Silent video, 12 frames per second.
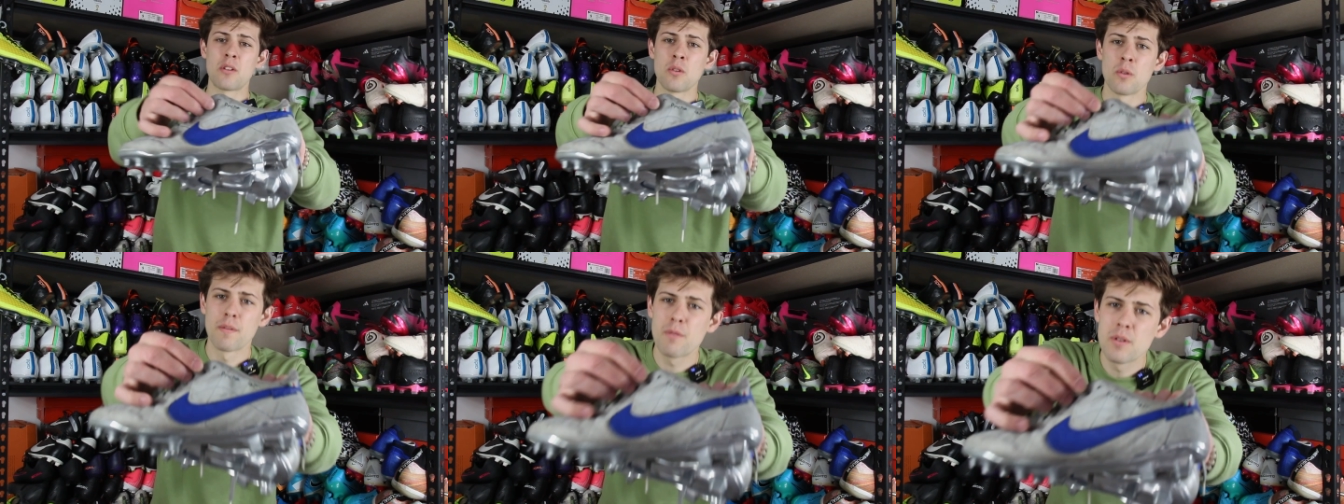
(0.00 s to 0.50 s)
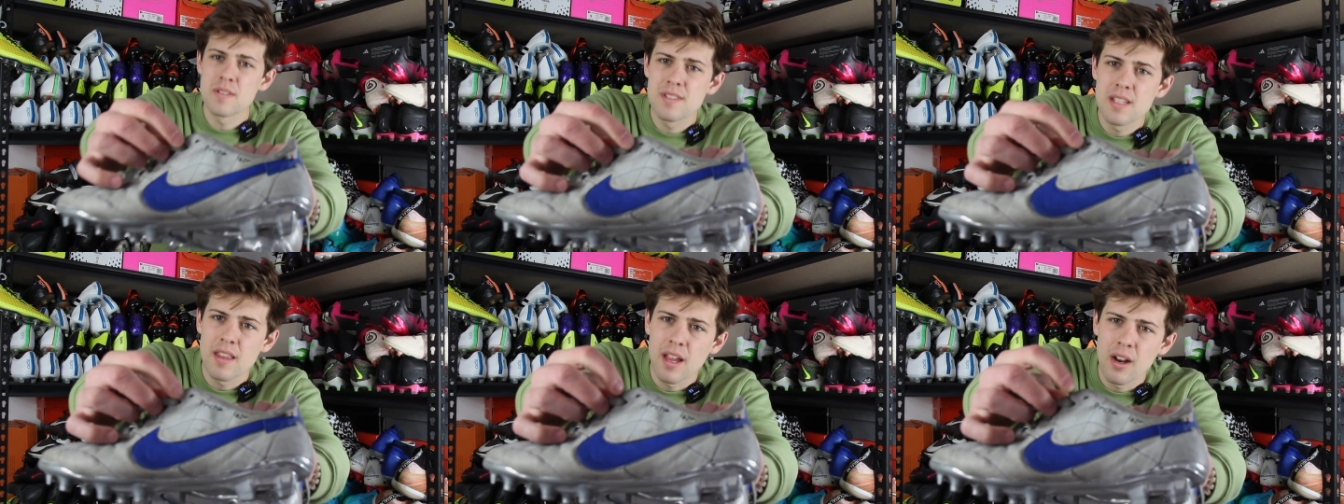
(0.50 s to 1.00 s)
do, if you can
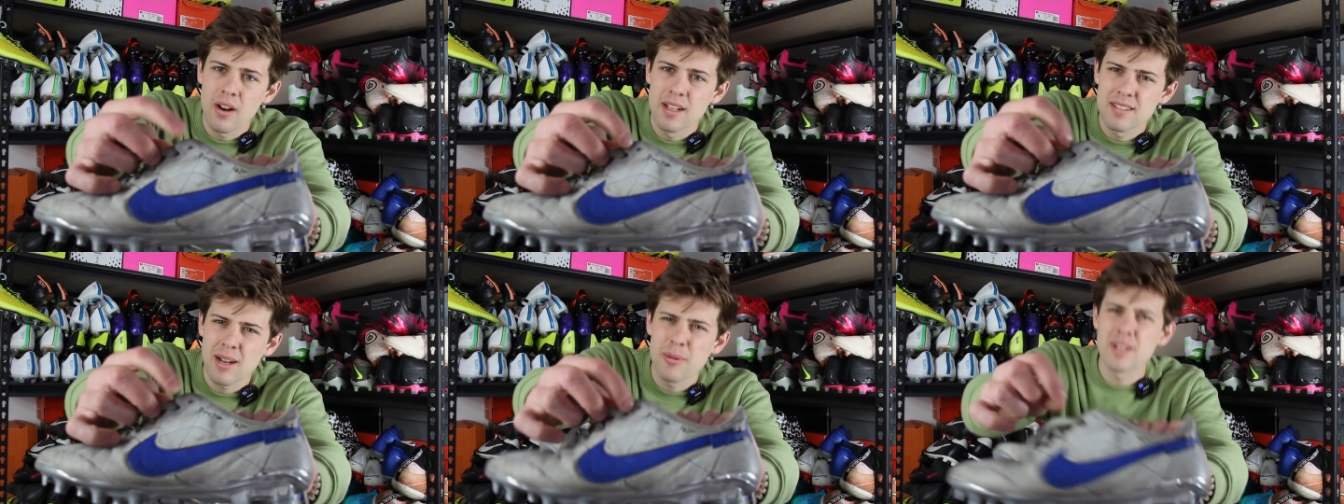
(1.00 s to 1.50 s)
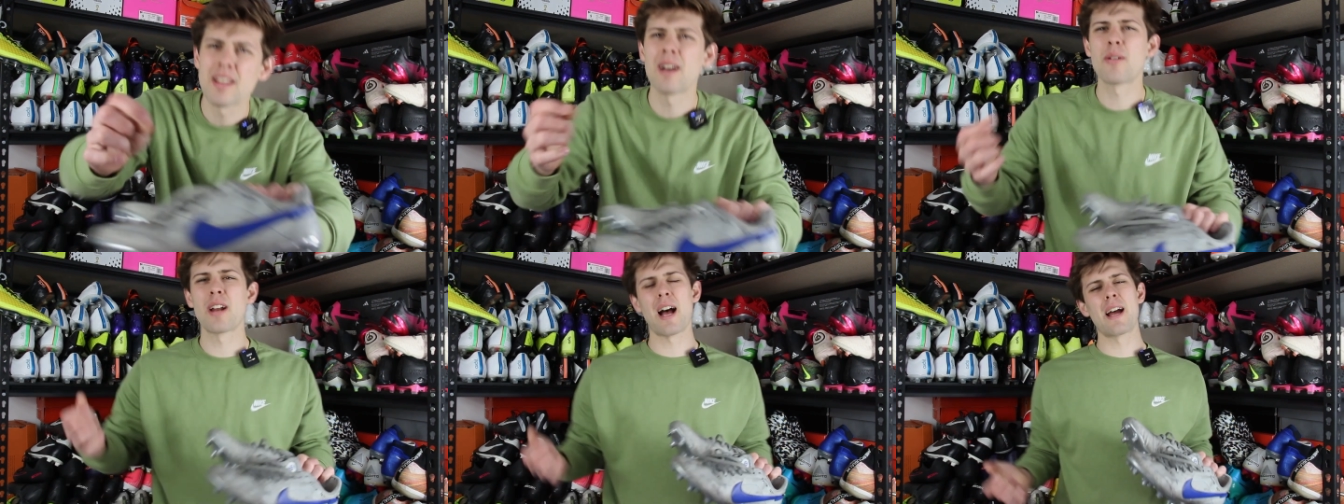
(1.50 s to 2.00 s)
see there, is I went
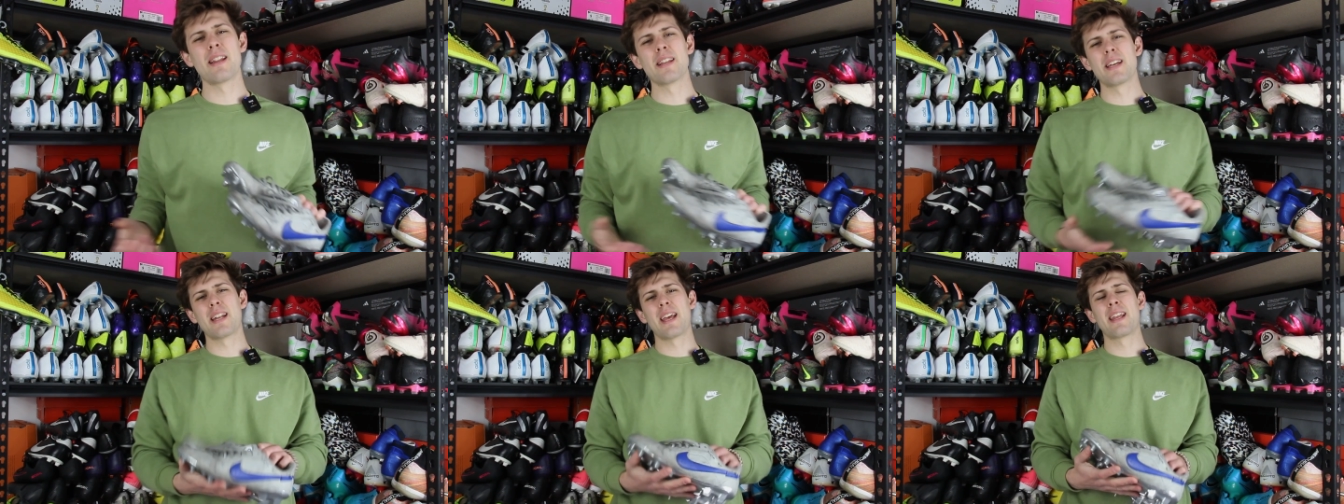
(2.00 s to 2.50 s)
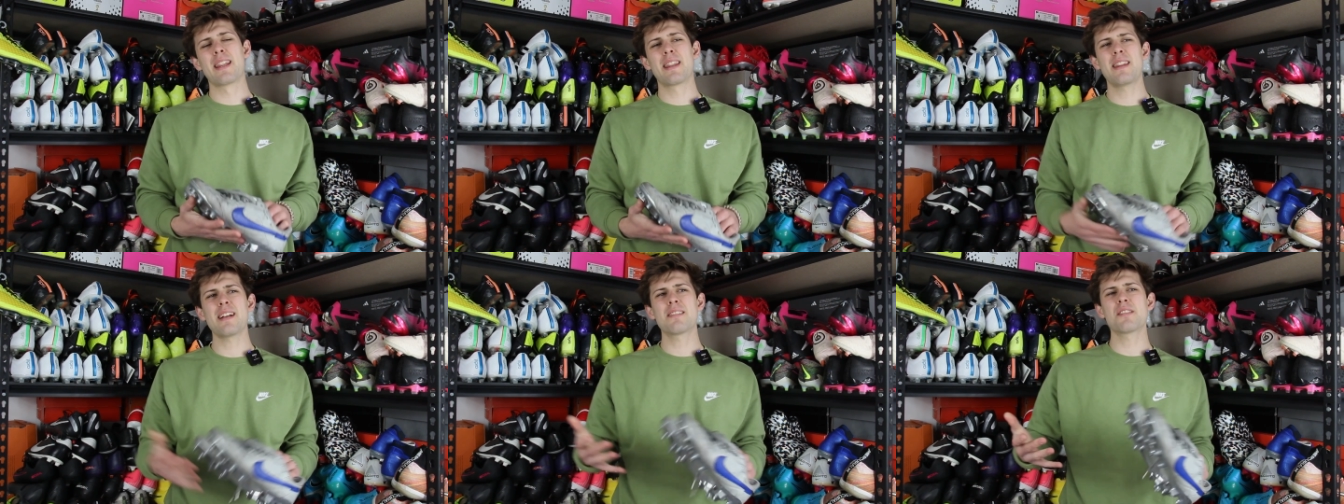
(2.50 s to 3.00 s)
down an eyelet, and
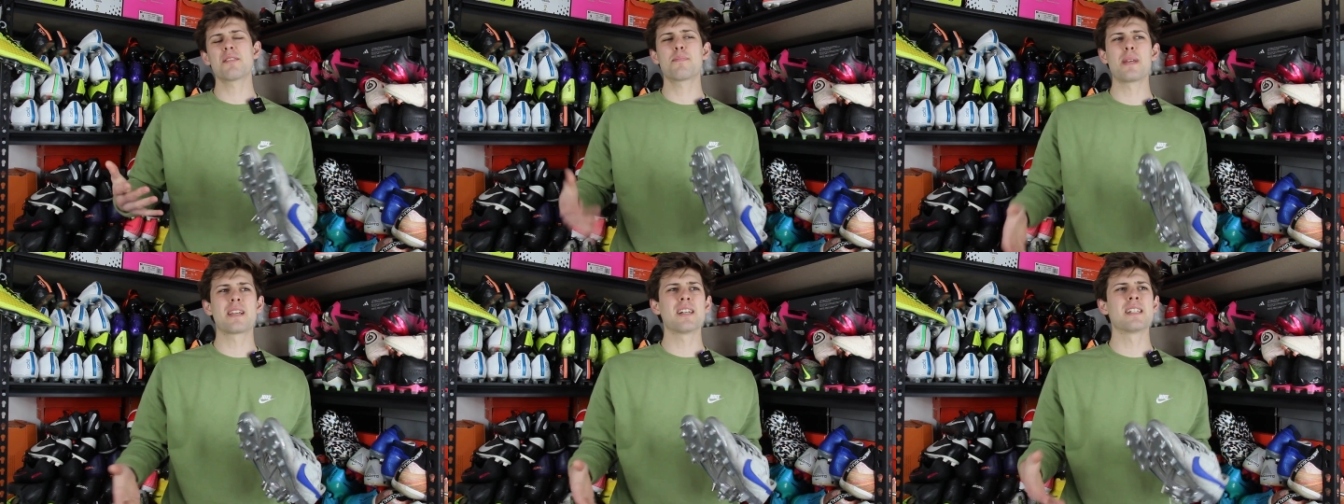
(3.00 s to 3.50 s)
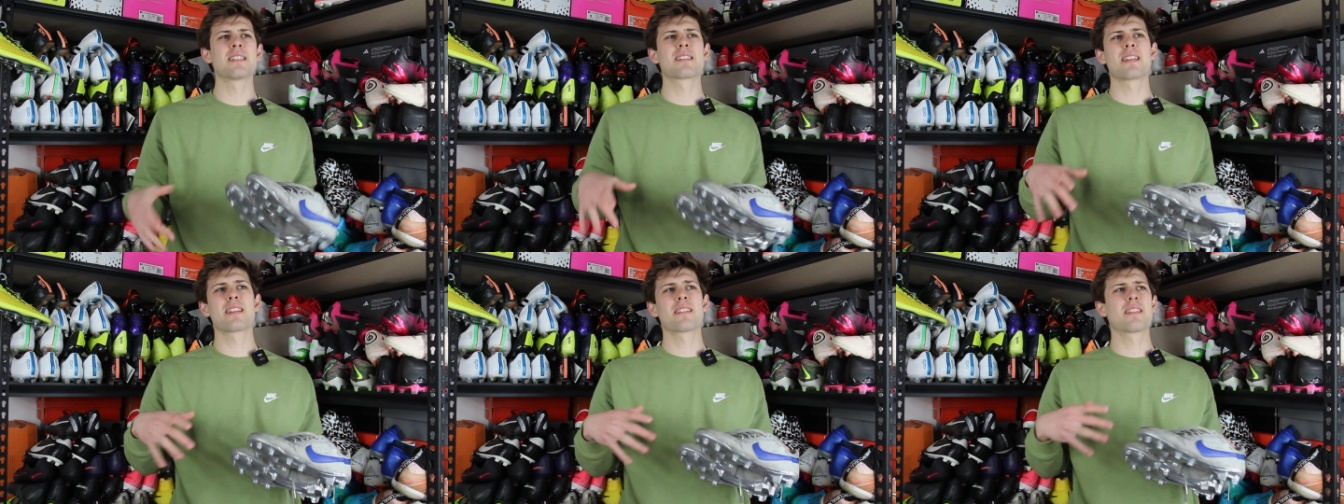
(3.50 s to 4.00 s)
that's just
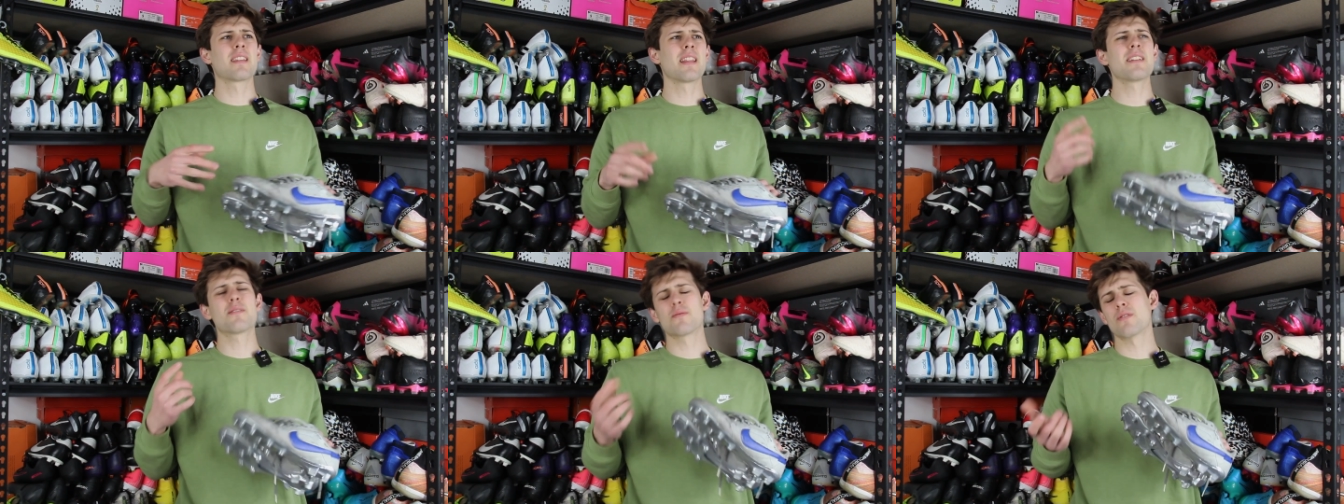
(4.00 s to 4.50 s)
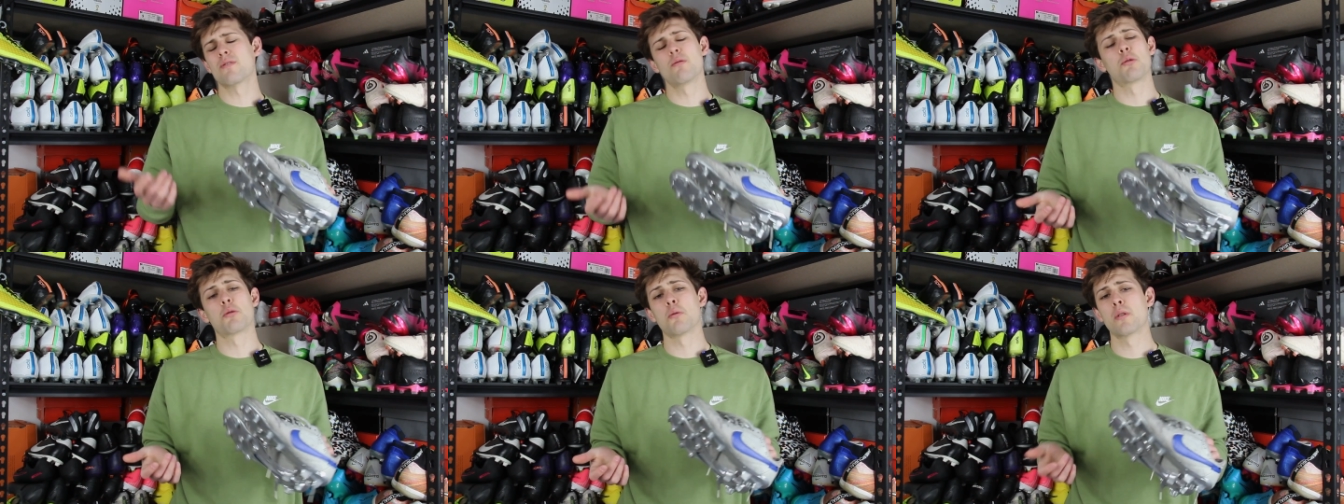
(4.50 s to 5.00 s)
because the laces were just
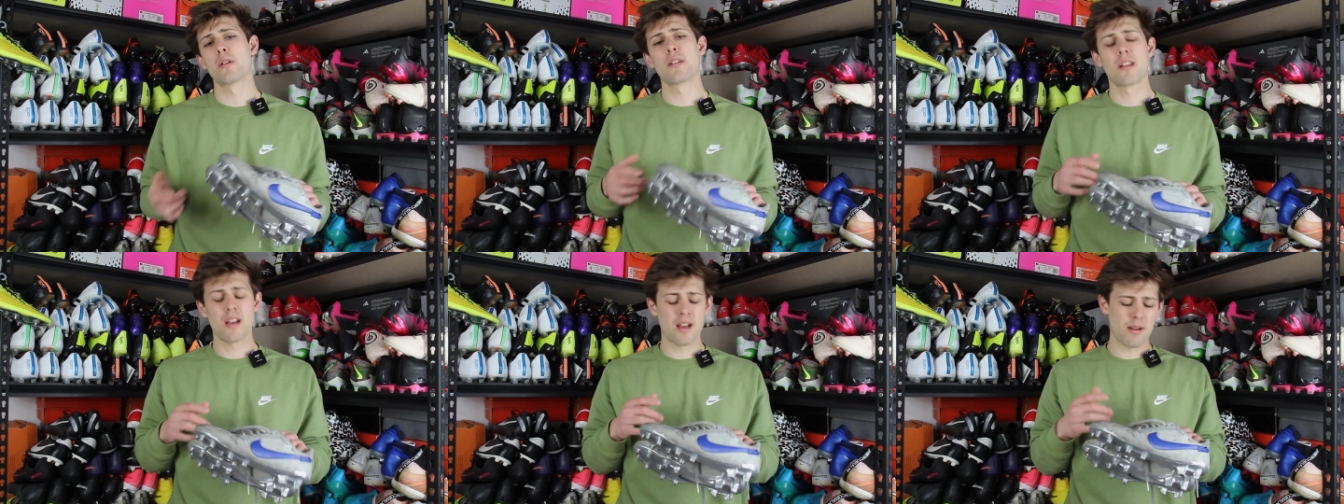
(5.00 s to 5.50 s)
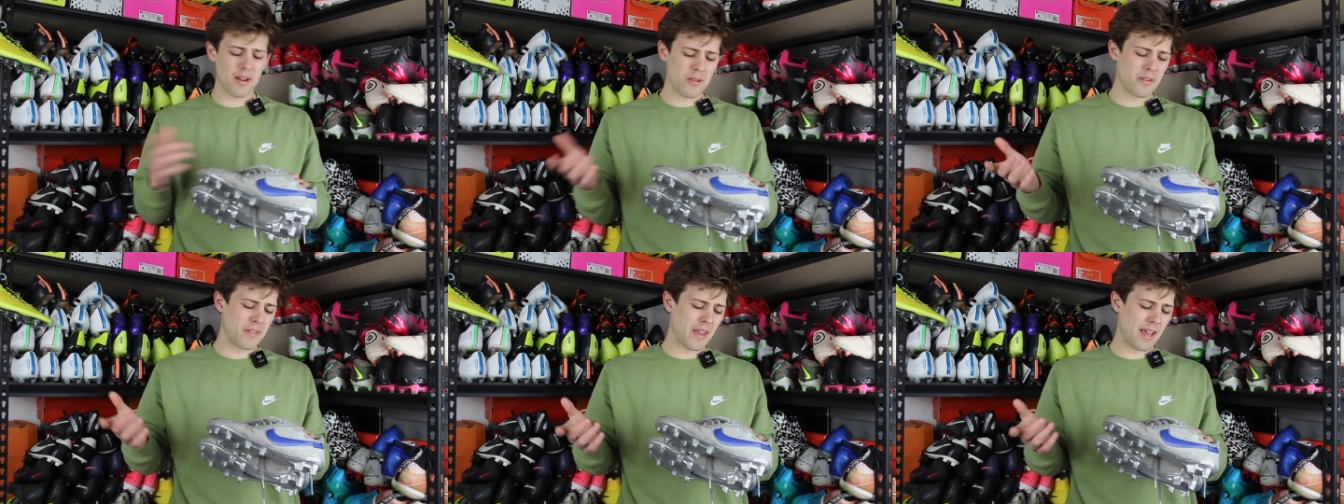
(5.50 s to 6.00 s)
too short.
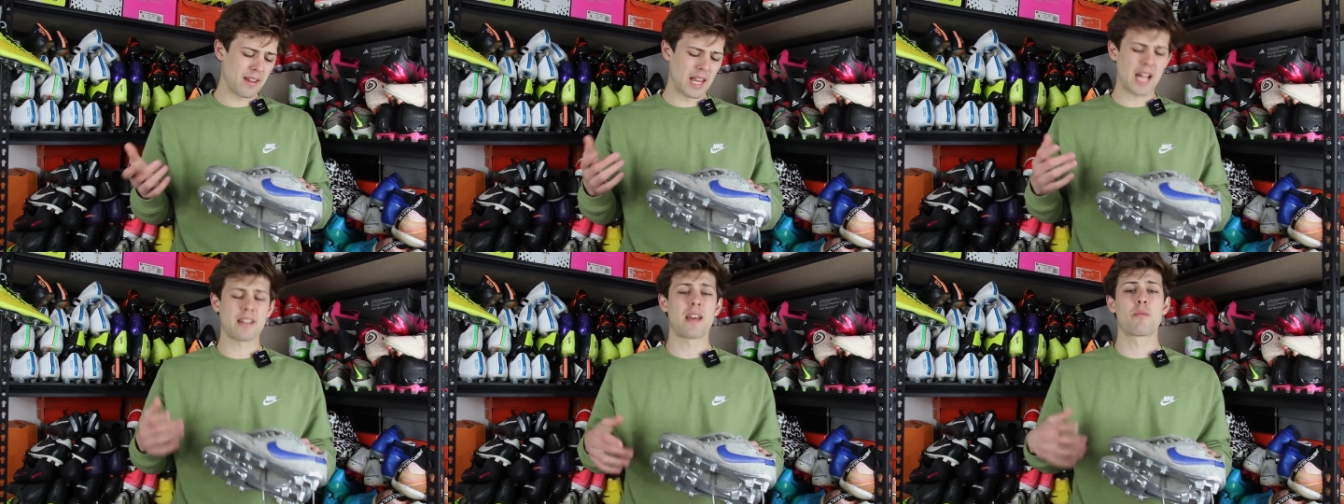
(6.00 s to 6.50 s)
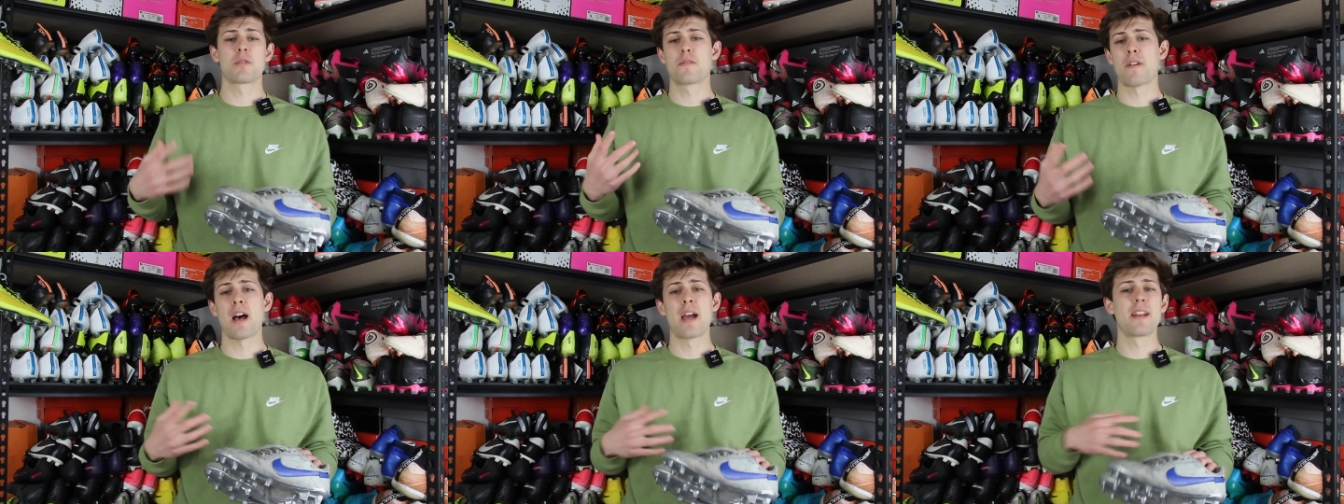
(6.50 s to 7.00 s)
Other than that, lockdown was
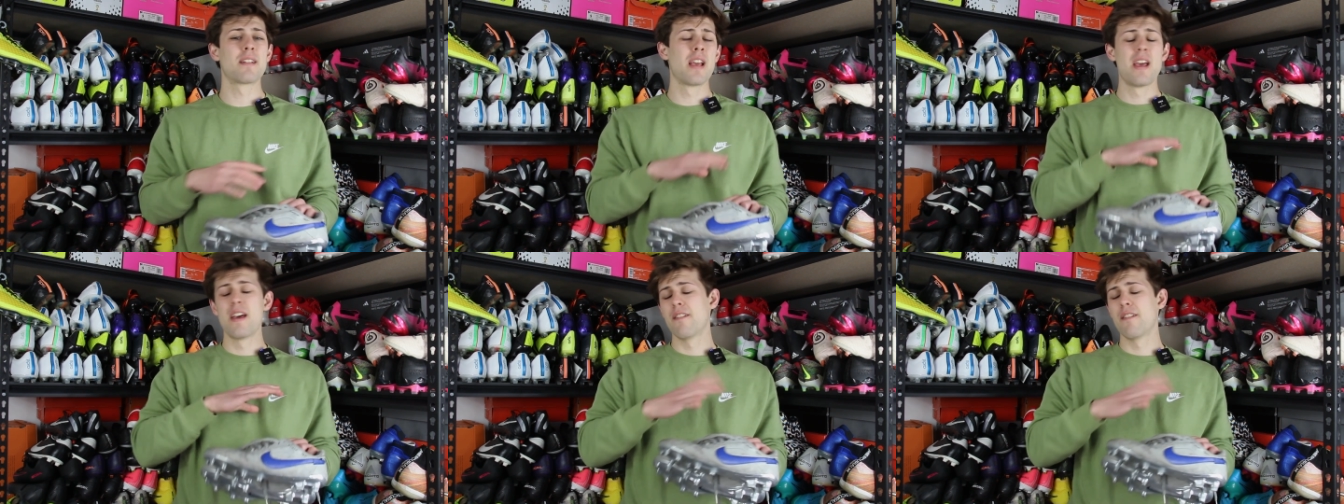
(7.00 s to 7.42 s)
fine.